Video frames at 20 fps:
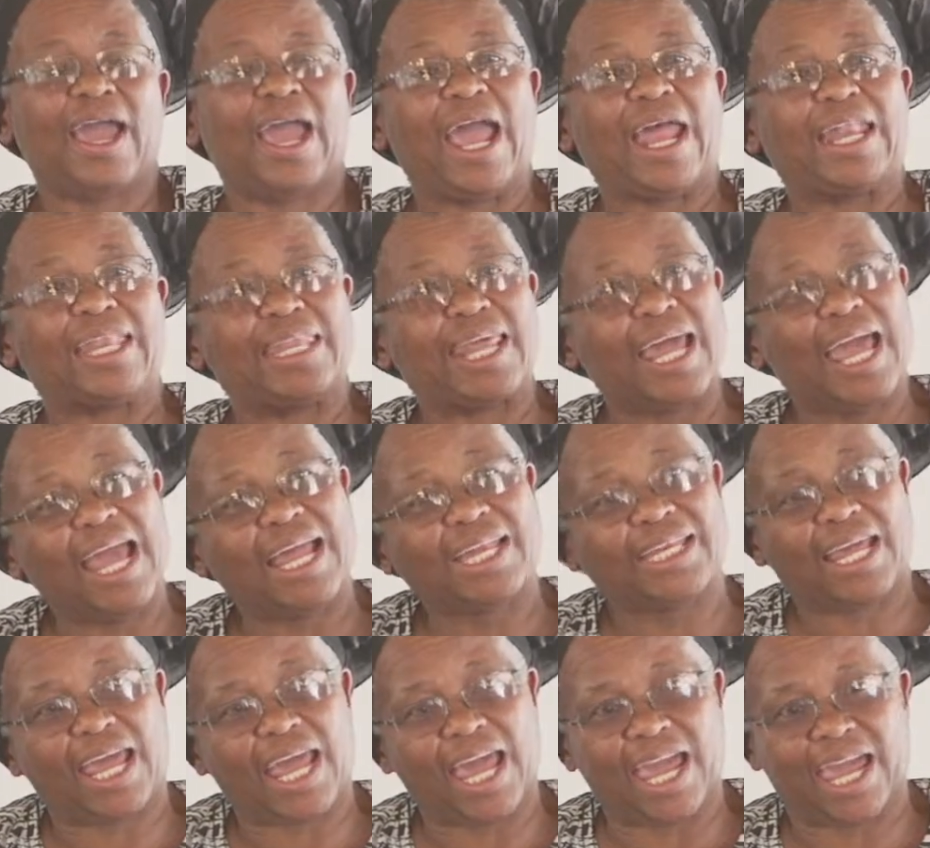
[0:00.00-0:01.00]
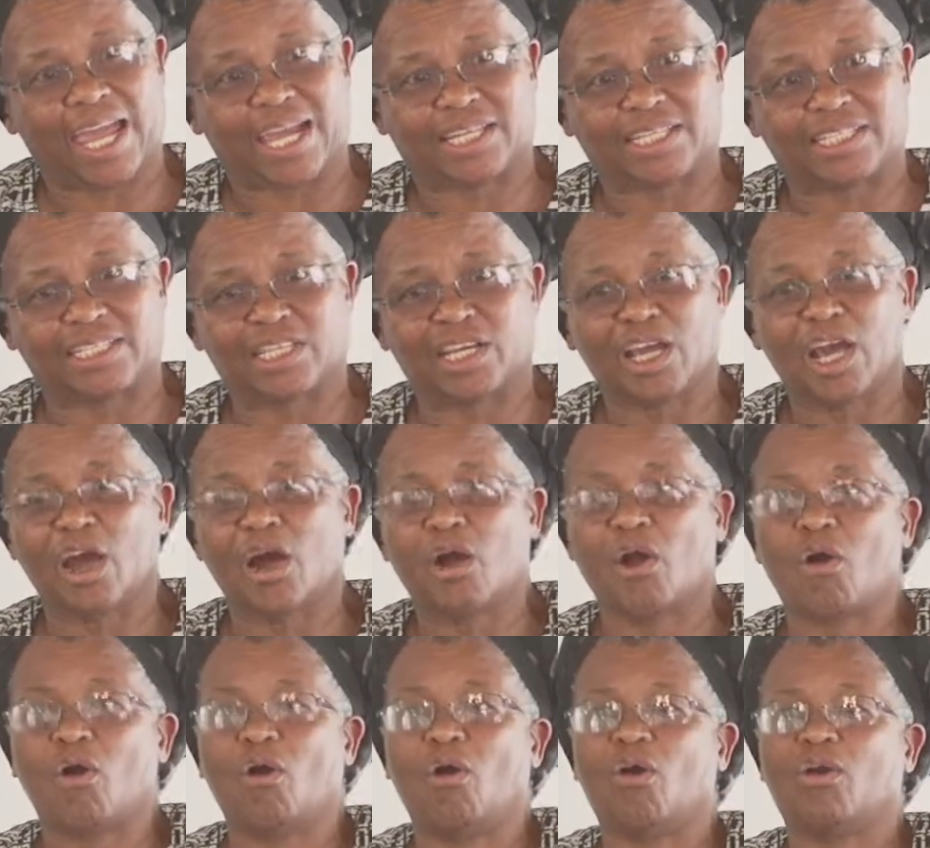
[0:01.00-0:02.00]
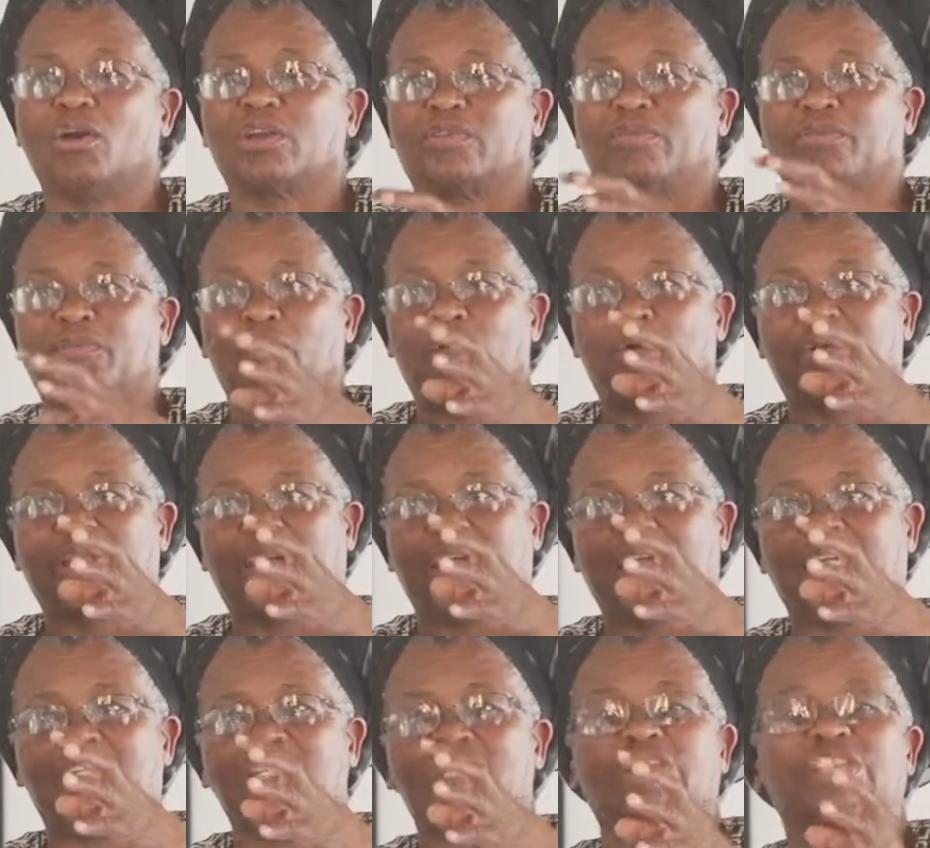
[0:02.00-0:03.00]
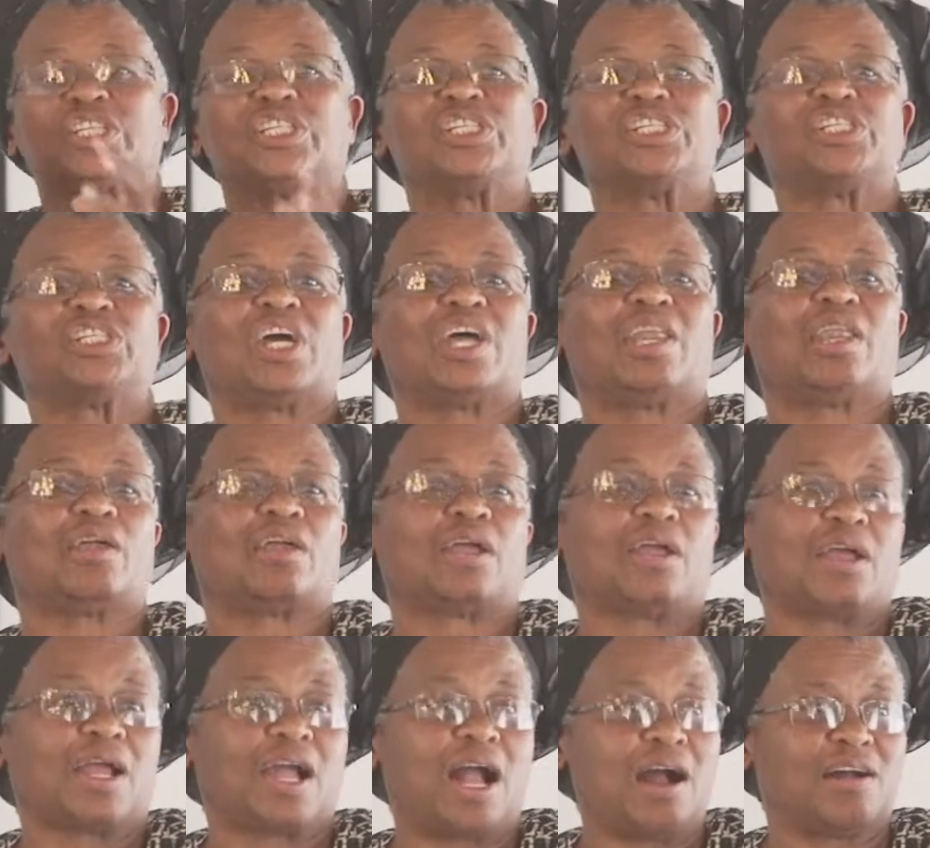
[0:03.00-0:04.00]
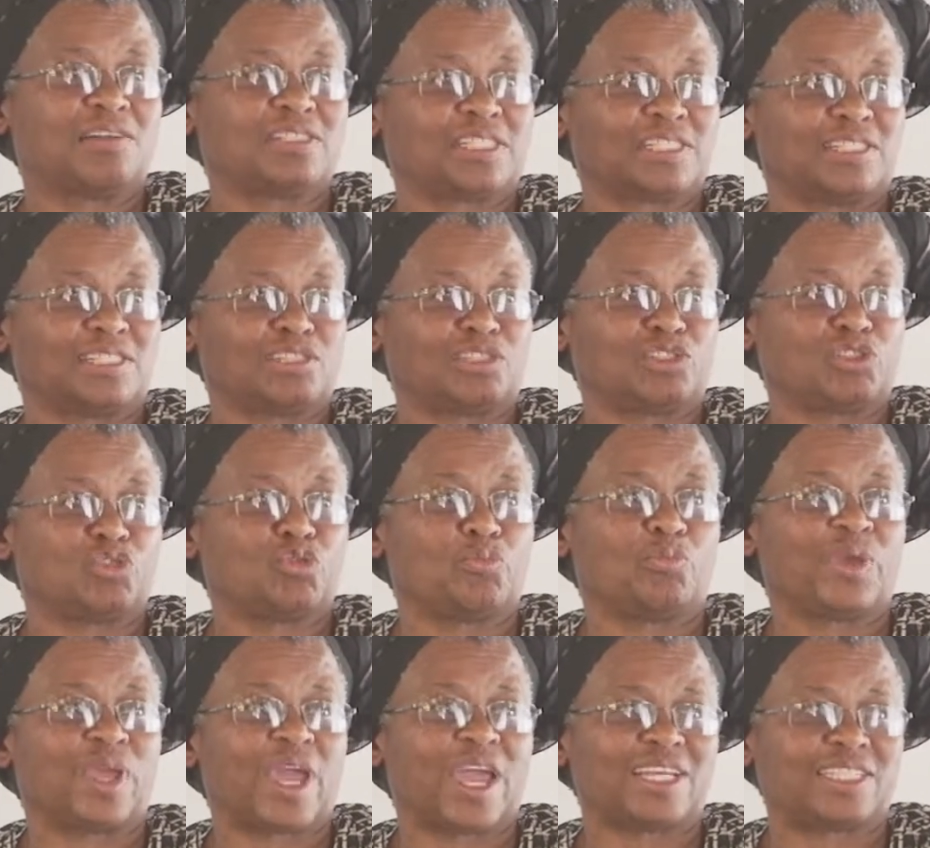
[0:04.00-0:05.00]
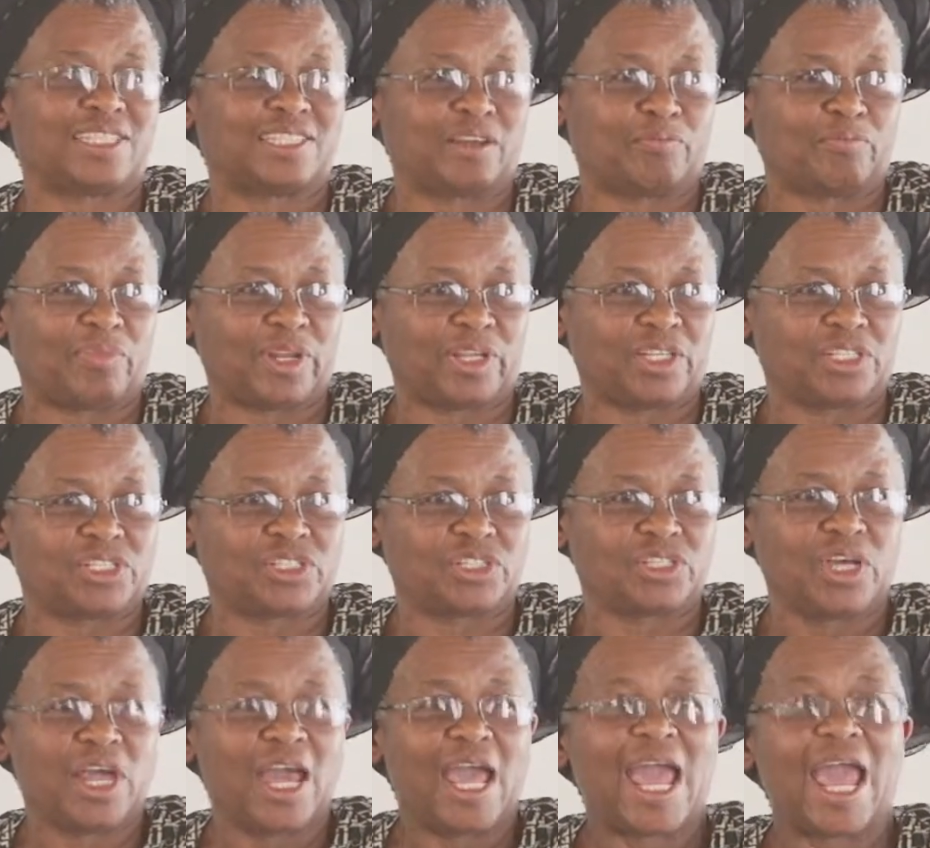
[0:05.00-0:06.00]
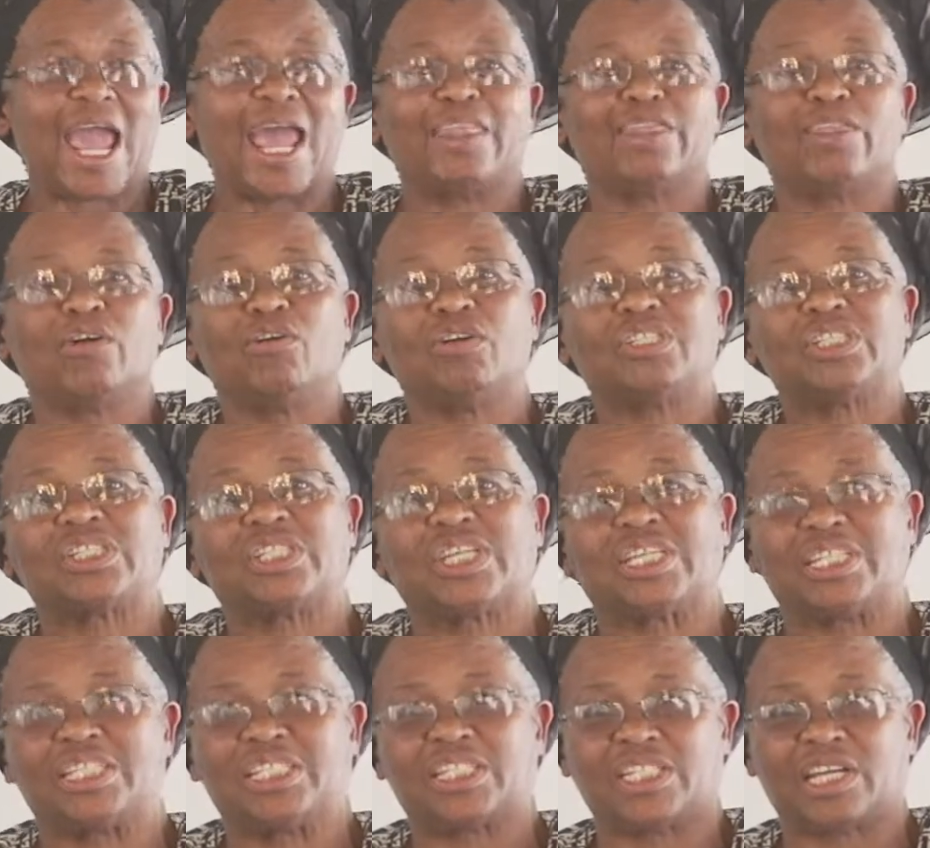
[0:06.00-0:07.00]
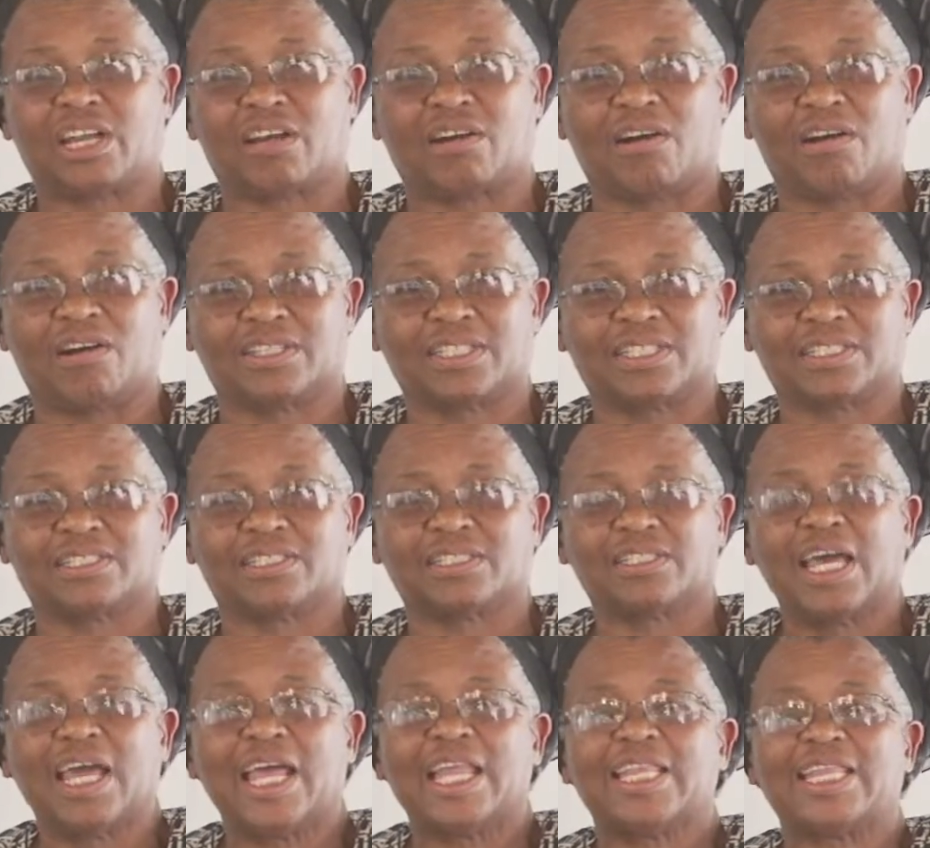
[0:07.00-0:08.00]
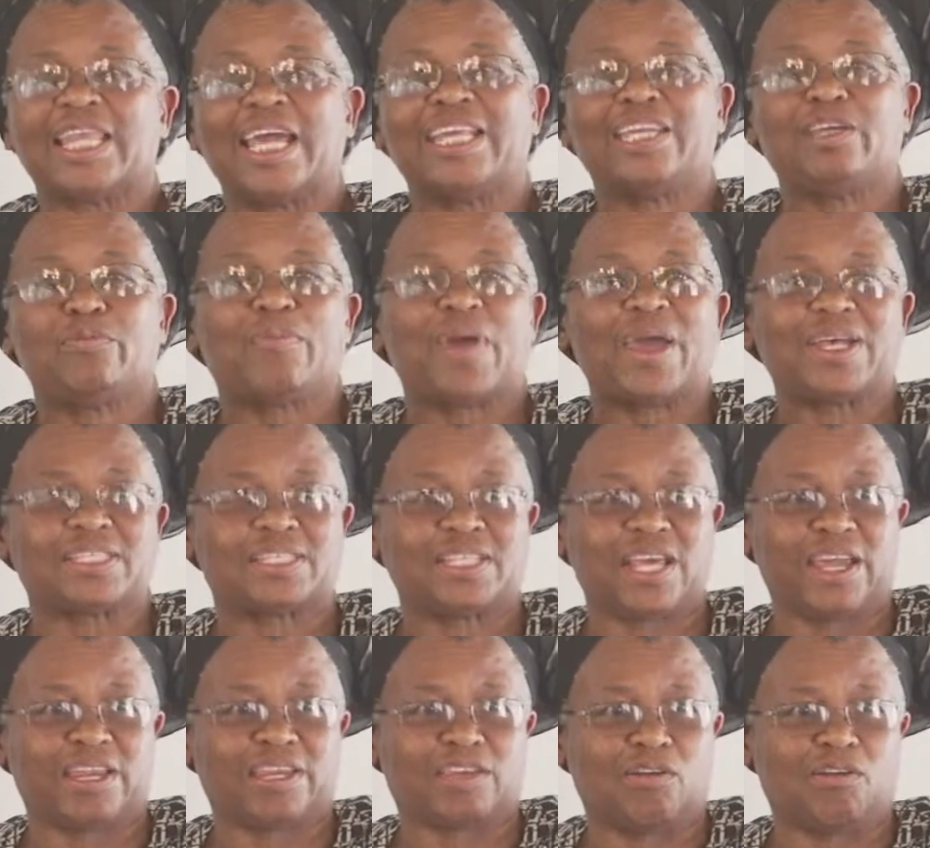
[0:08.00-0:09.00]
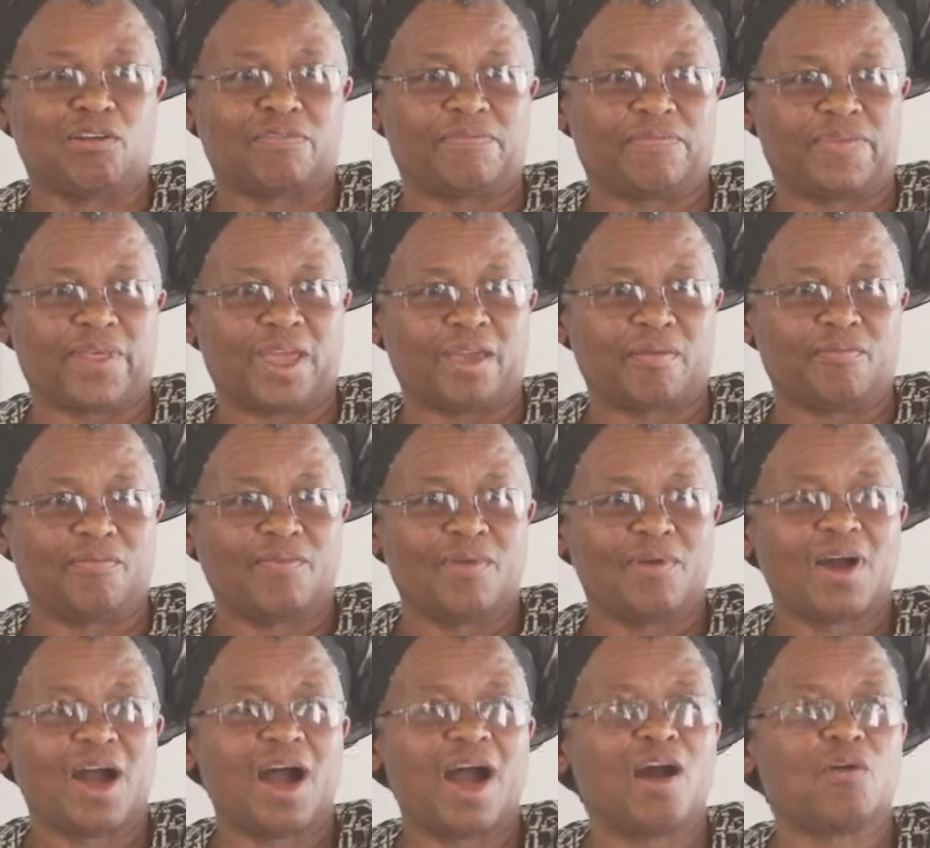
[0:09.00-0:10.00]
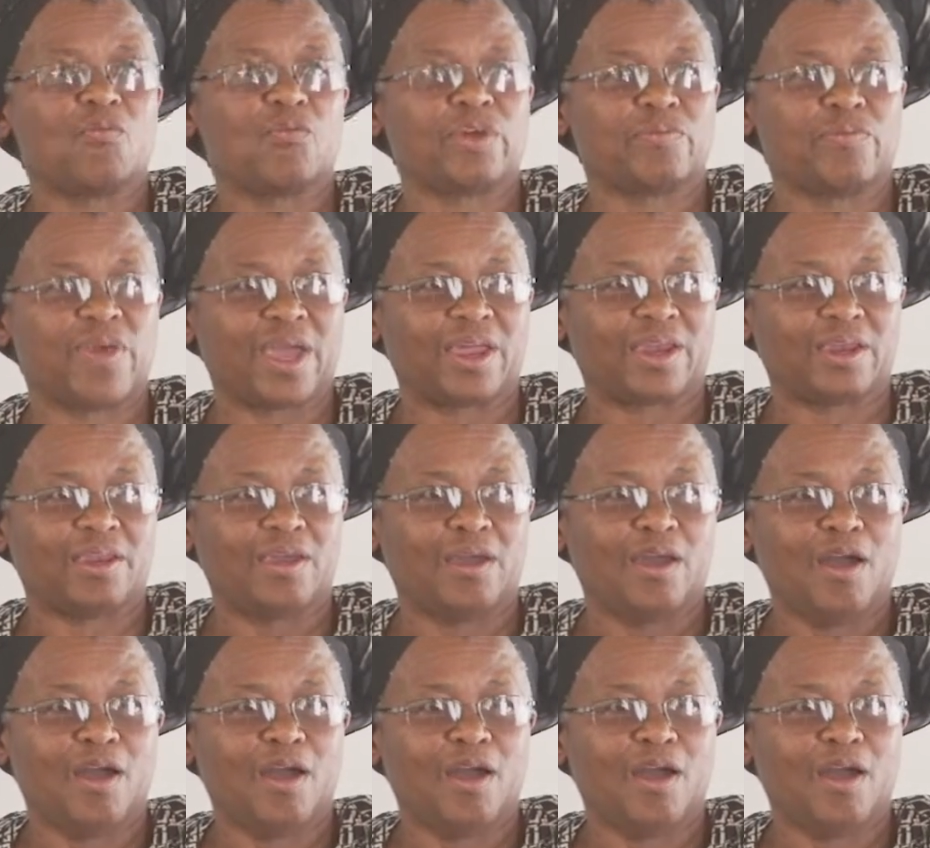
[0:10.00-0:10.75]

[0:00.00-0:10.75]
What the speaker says: And that act called for the traditional councils to be established. And those traditional councils, 30% of them are women.